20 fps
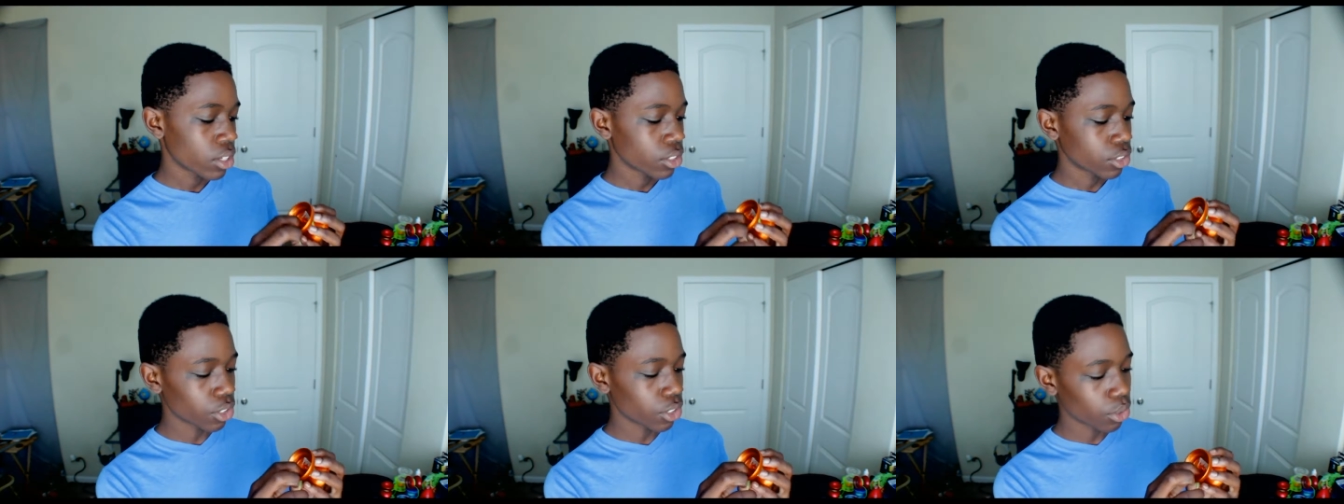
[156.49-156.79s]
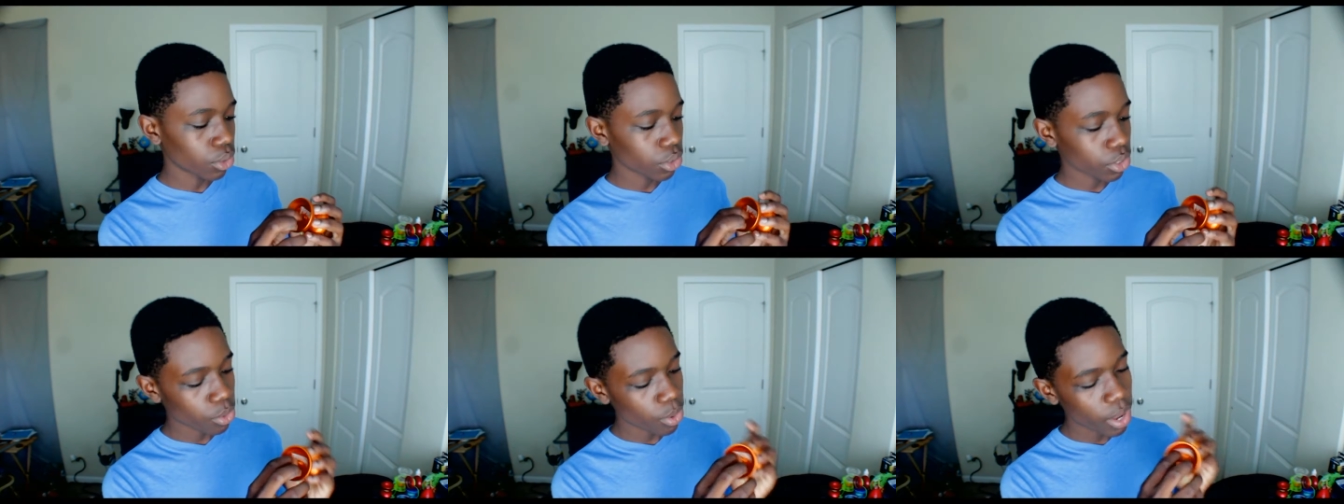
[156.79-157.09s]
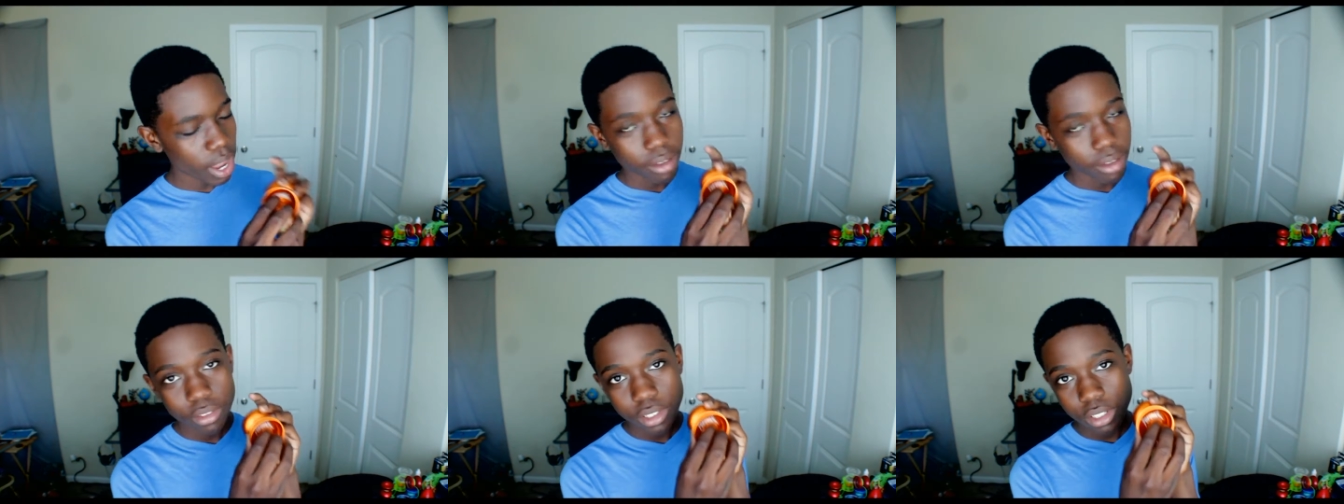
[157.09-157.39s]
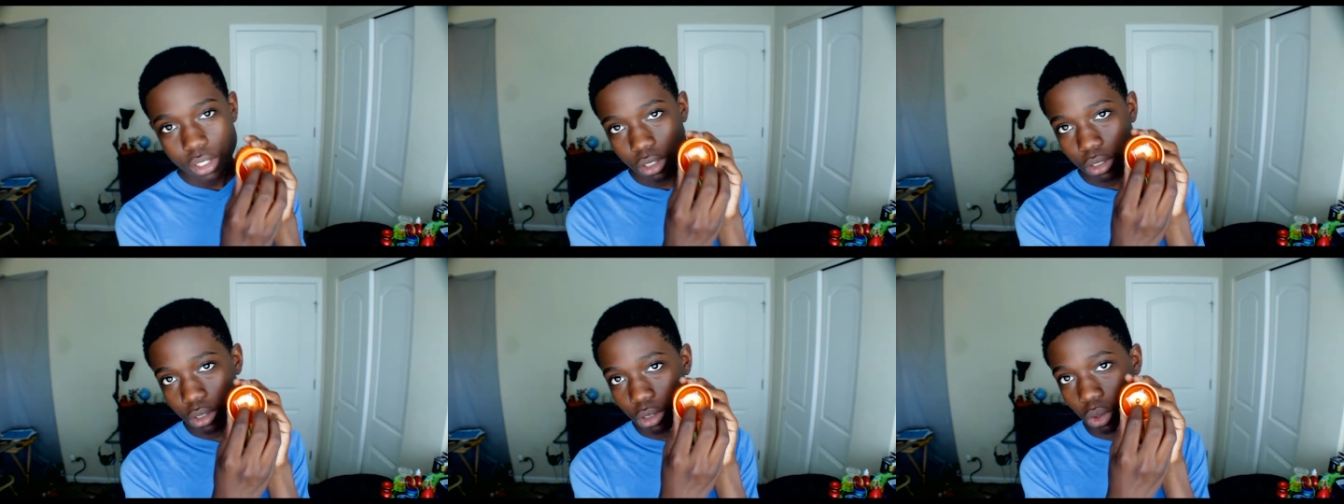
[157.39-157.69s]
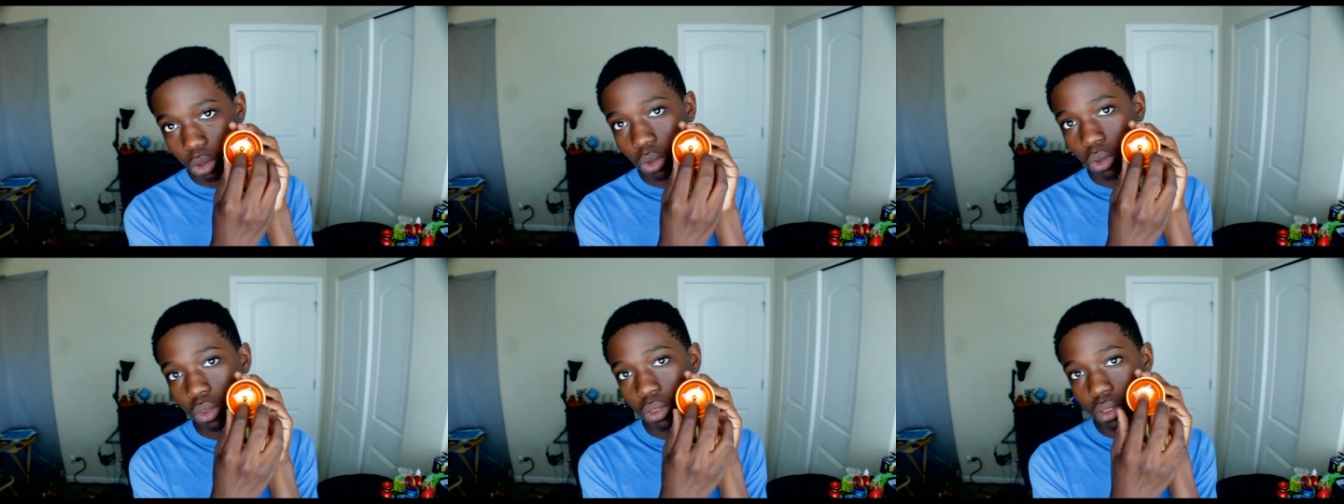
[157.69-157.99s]
so you have these
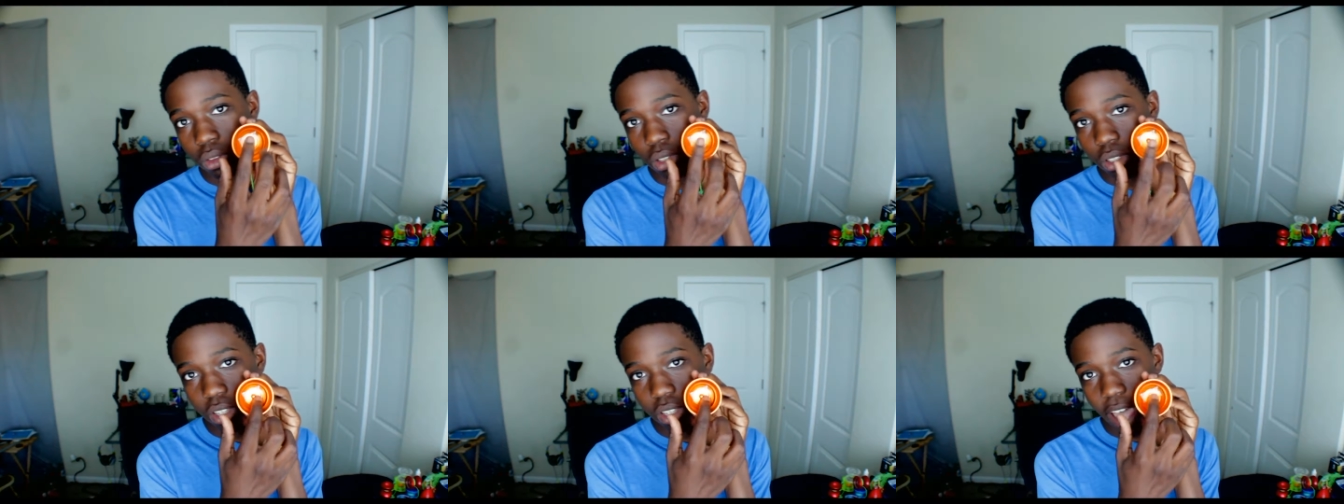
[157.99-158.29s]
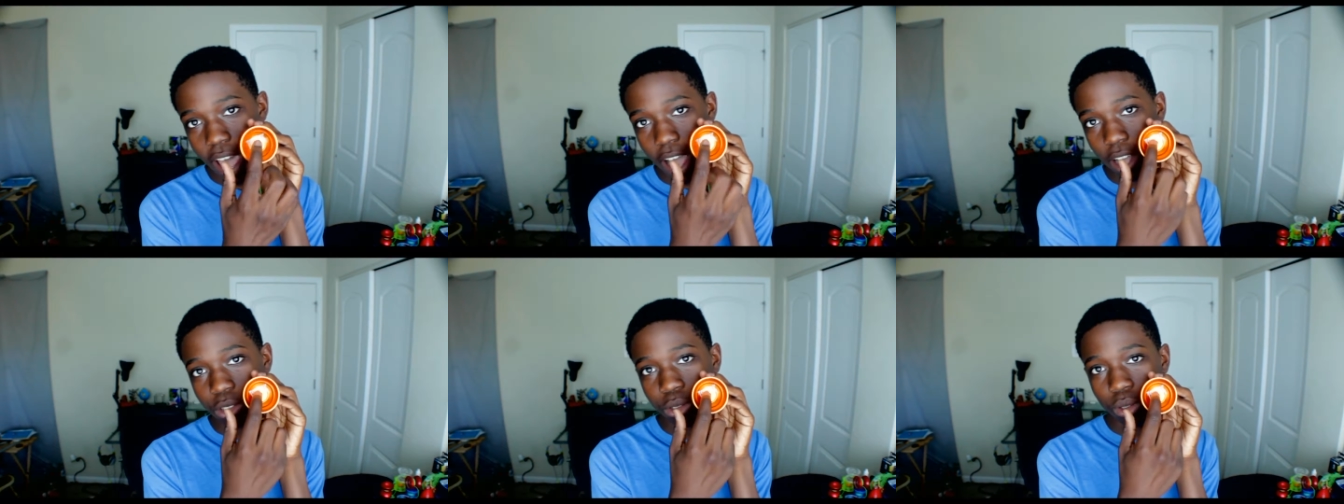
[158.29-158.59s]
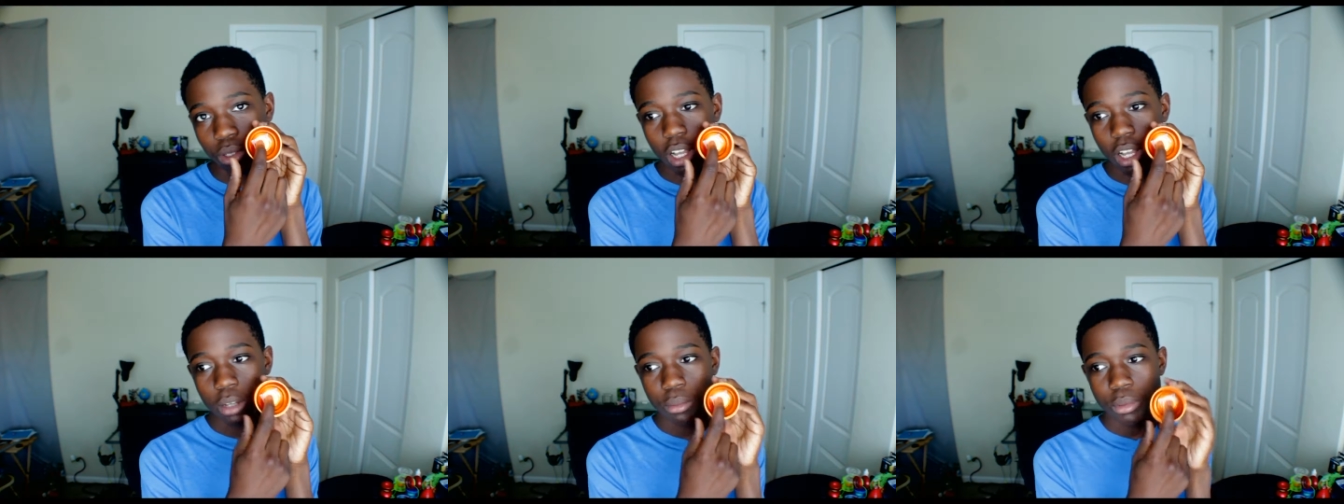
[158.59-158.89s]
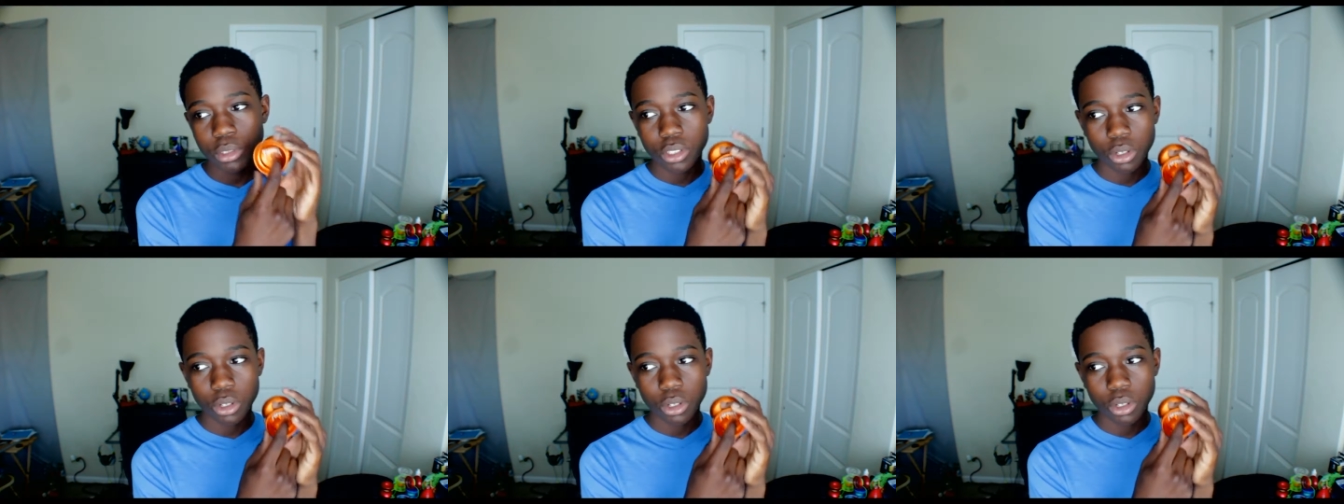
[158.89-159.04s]
axle hubs.